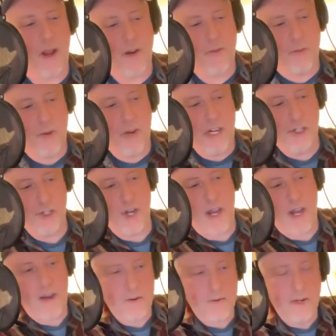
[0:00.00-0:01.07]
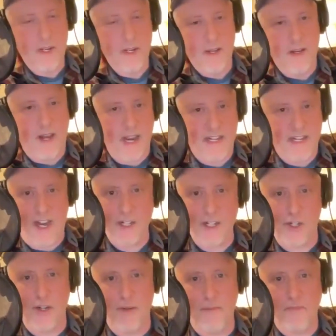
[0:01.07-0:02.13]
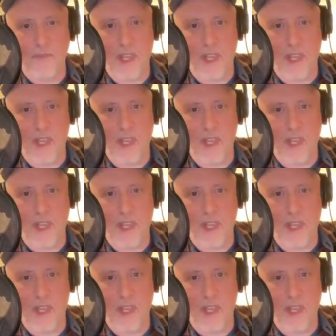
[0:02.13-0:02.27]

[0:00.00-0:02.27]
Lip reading: reach down, I touch him.